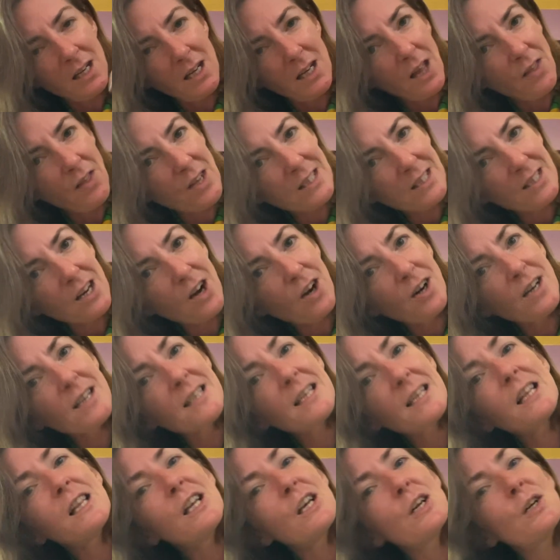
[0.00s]
And this card is
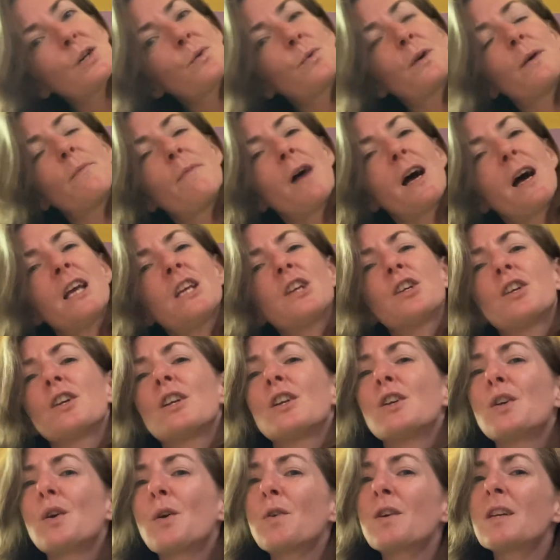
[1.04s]
a little reminder to
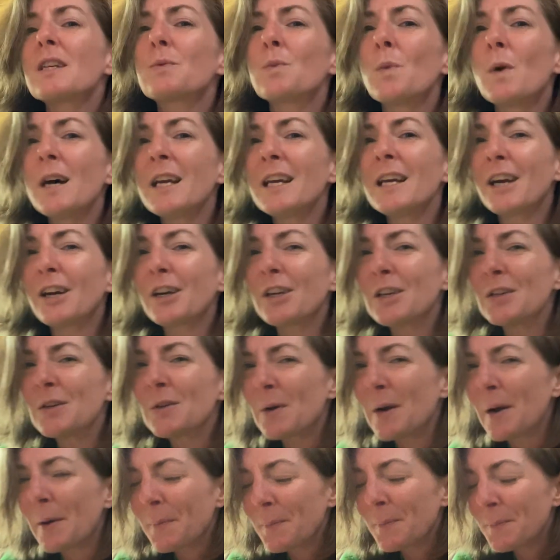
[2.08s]
notice, what are
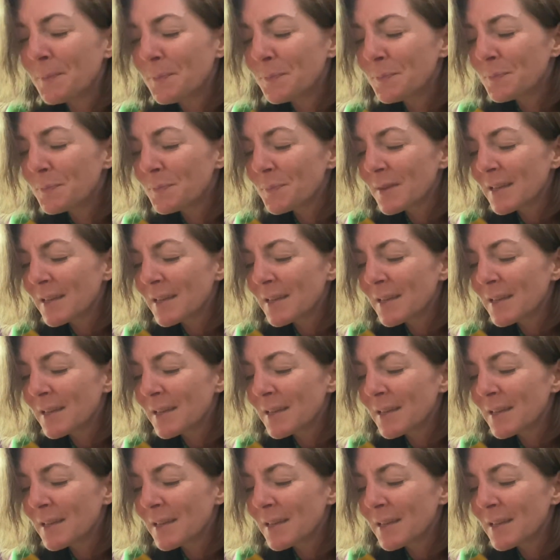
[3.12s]
you